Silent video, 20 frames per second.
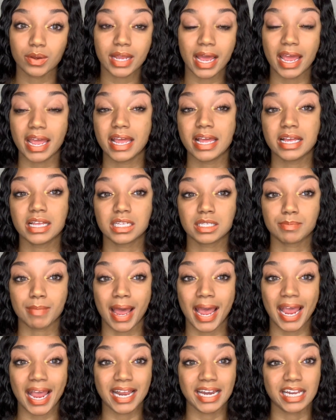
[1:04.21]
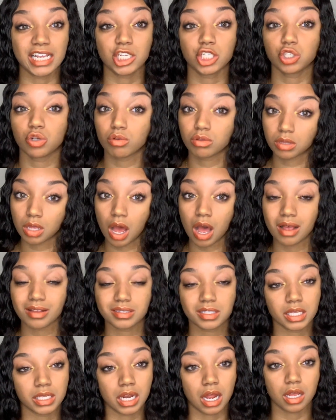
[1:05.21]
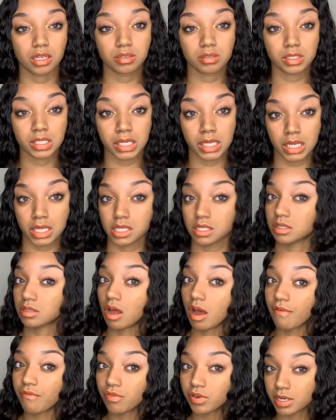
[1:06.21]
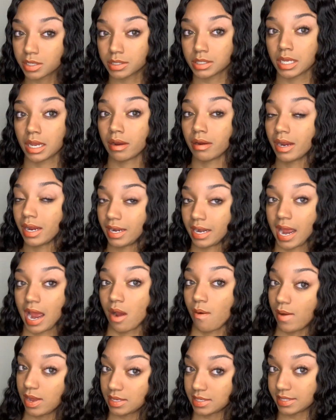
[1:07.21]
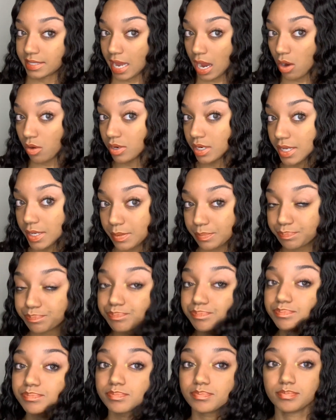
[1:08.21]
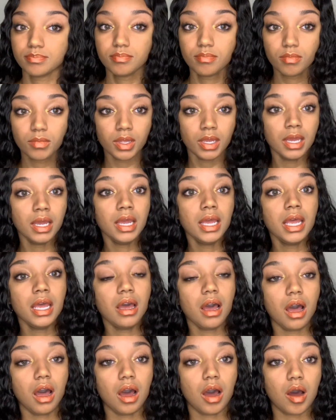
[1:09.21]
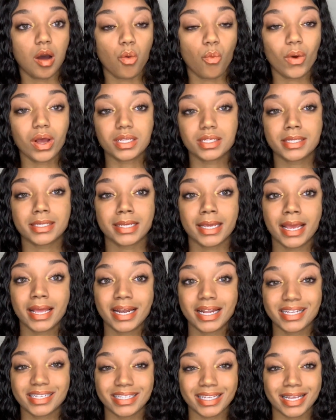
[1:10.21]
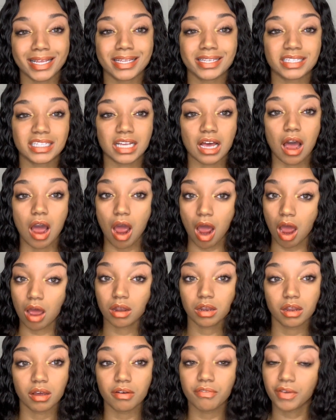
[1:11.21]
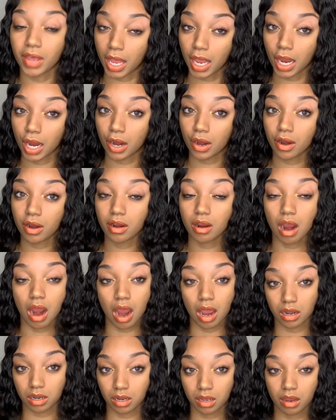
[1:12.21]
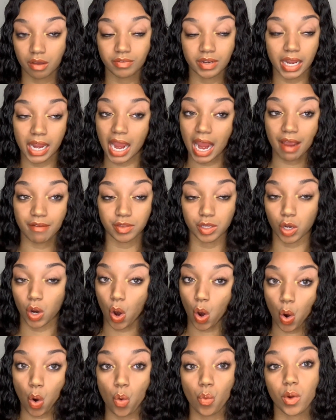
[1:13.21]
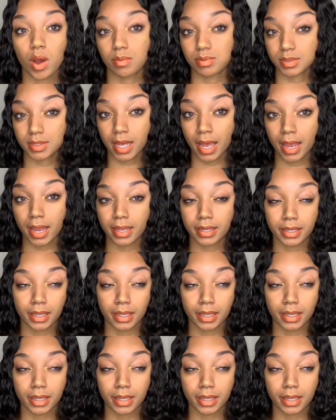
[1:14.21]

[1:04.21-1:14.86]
That is my initial thoughts and also the install for this hair and how I styled it. Um, once again, this is the Allove Hair. Allove, they have their own website.